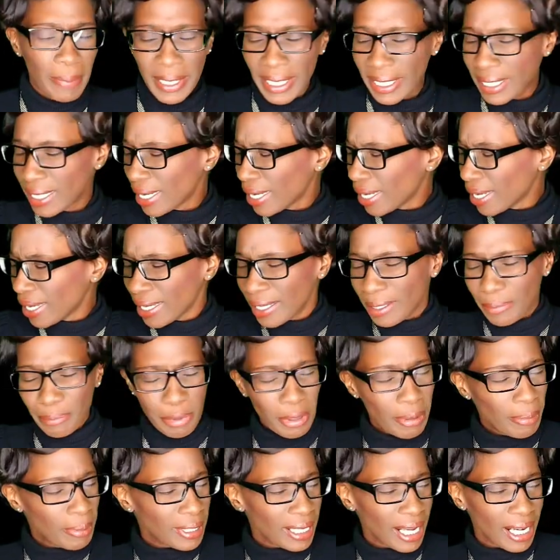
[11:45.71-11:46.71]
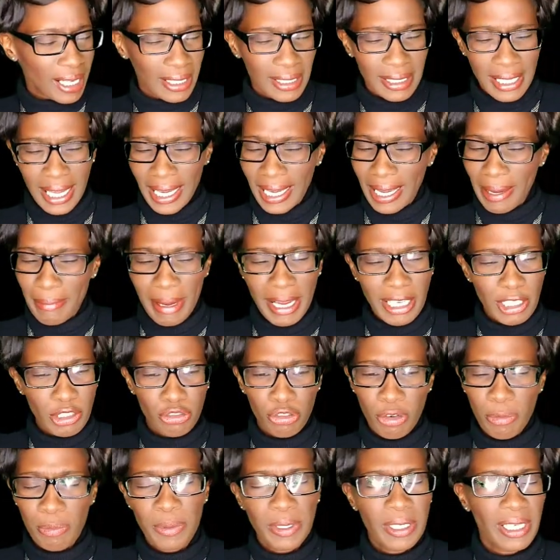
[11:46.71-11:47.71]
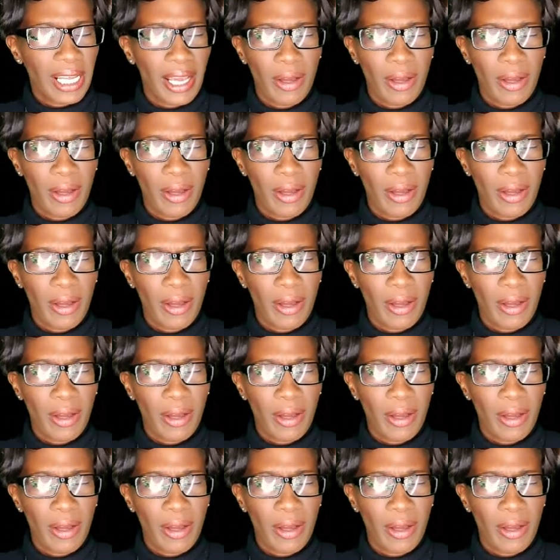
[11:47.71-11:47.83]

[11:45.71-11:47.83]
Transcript: And Prima Donna's like, Am I tripping?